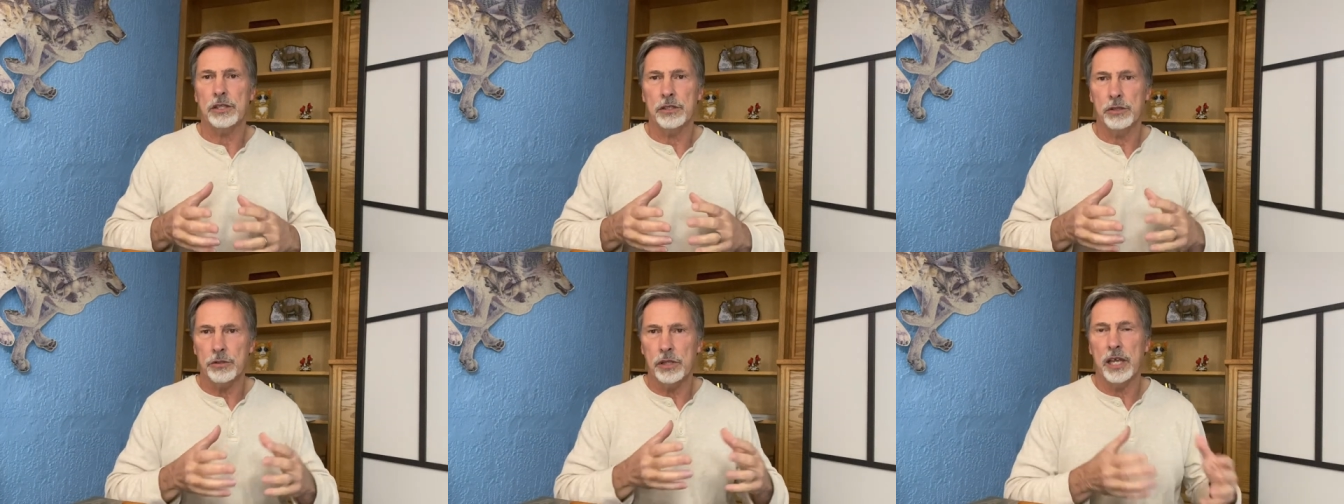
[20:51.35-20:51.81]

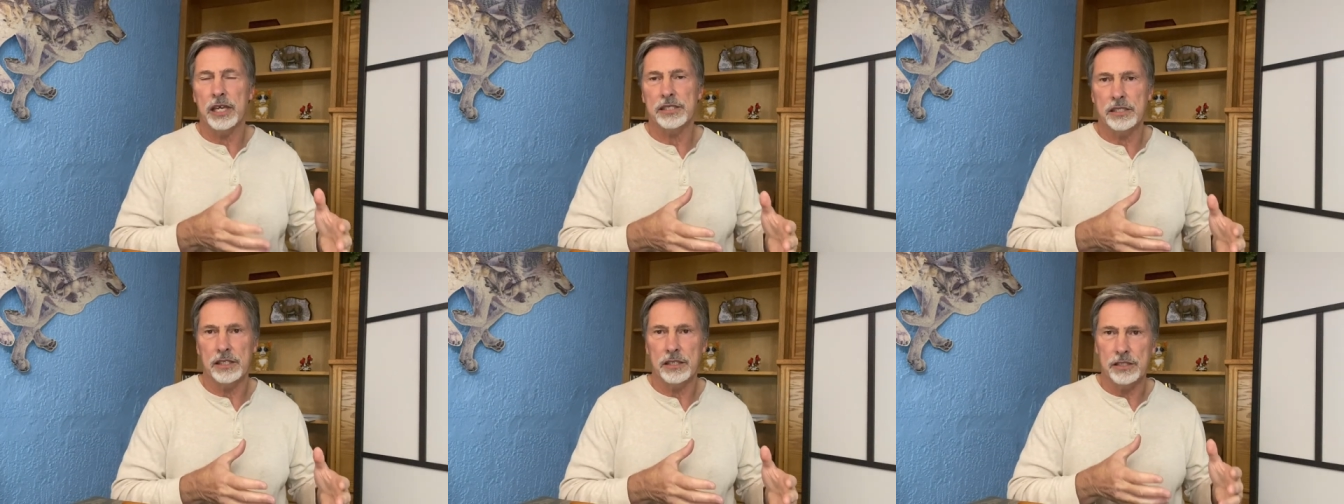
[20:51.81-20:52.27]

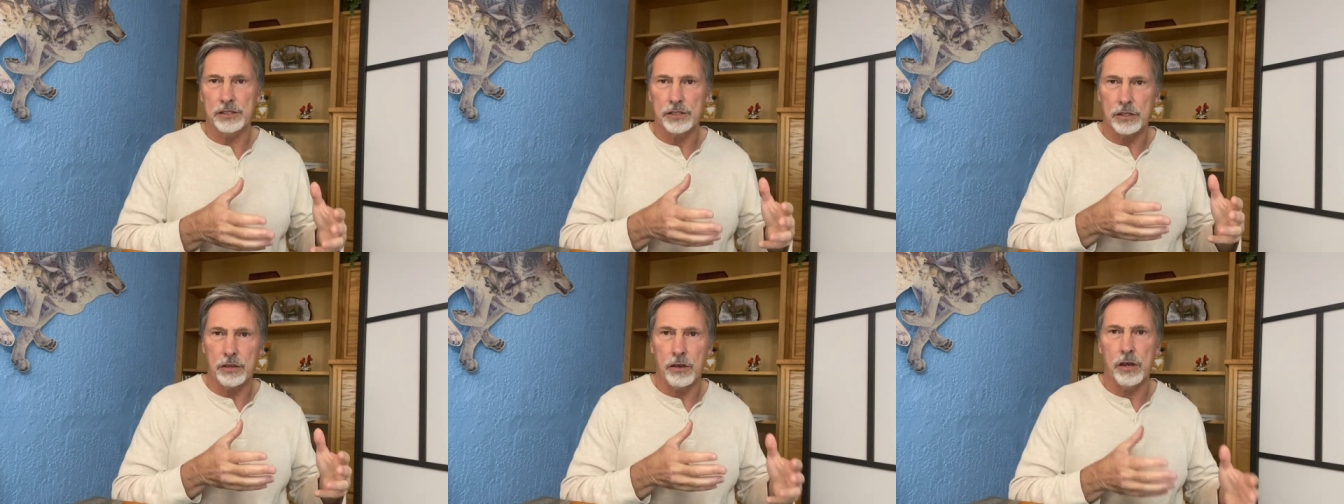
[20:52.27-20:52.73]
utilizing these
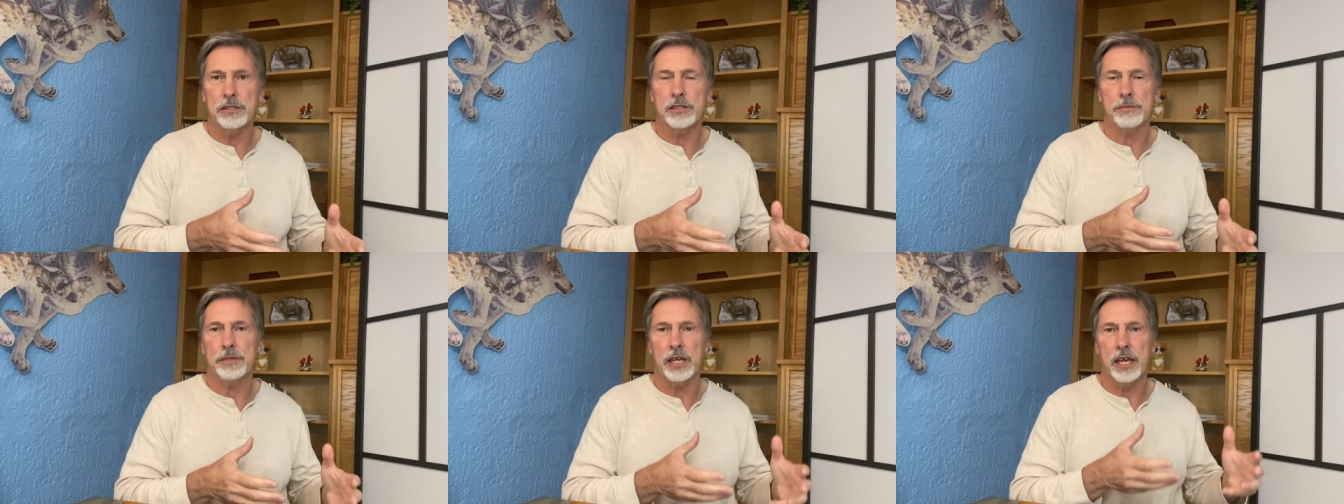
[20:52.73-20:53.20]

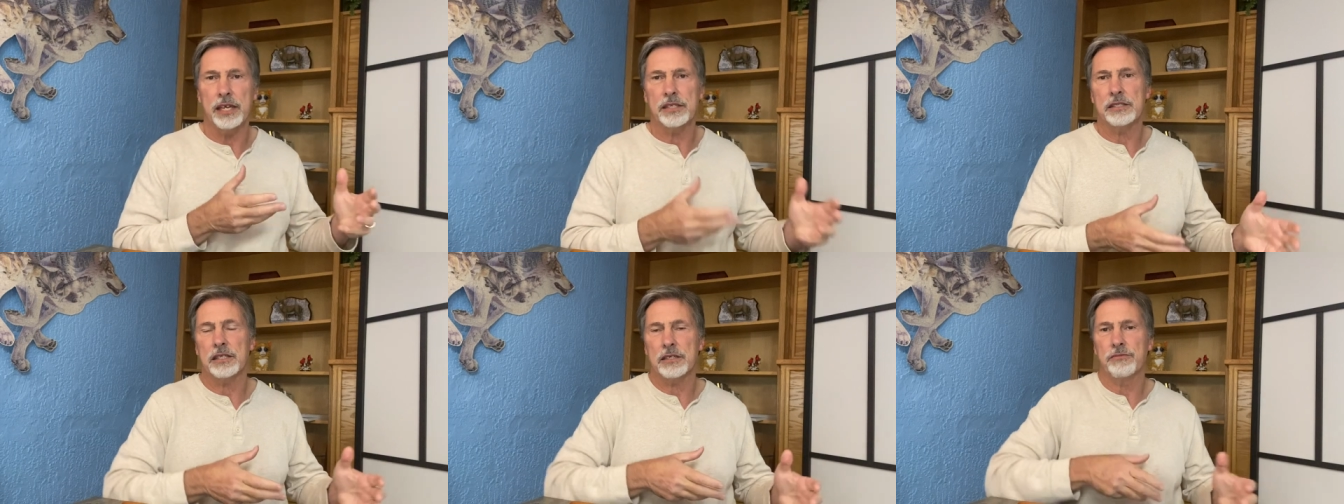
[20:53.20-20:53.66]
awesome diets that